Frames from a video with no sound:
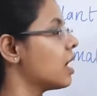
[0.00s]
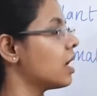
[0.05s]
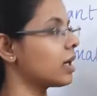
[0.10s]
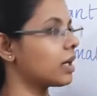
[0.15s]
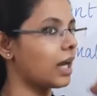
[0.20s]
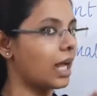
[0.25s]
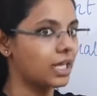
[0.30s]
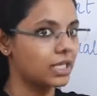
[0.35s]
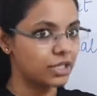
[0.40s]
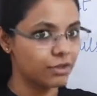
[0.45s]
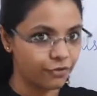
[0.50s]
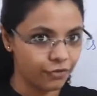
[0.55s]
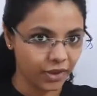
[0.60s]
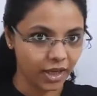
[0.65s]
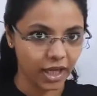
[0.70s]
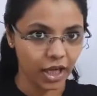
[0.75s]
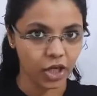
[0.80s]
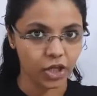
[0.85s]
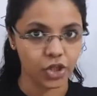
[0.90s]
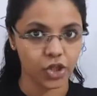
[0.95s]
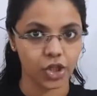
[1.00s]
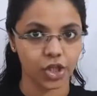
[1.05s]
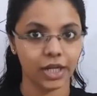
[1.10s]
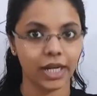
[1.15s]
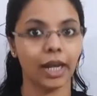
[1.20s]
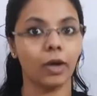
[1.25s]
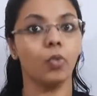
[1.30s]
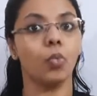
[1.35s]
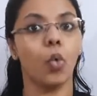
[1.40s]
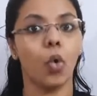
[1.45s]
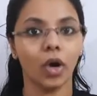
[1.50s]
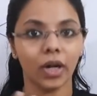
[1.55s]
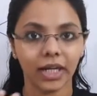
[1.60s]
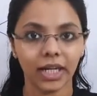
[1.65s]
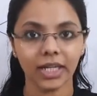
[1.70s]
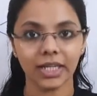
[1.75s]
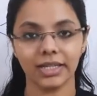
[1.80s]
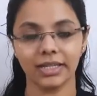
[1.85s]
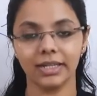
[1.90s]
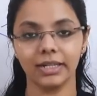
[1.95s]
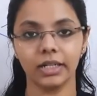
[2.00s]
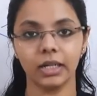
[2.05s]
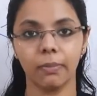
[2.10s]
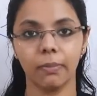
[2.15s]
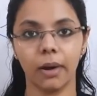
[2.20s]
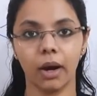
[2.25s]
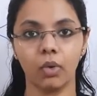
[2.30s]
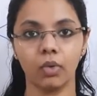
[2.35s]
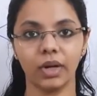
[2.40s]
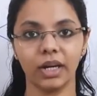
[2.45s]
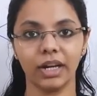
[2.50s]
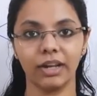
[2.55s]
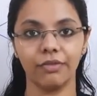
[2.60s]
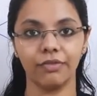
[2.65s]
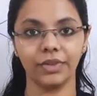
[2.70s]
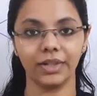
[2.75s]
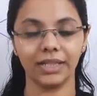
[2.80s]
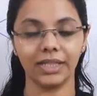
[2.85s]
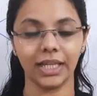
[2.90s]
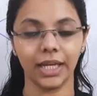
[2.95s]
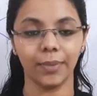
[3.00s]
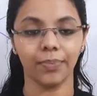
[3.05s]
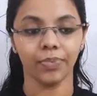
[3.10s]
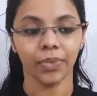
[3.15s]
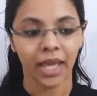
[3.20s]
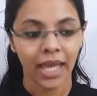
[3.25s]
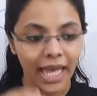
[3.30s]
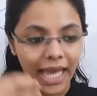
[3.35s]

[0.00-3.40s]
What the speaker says: classification and what is it about and everything.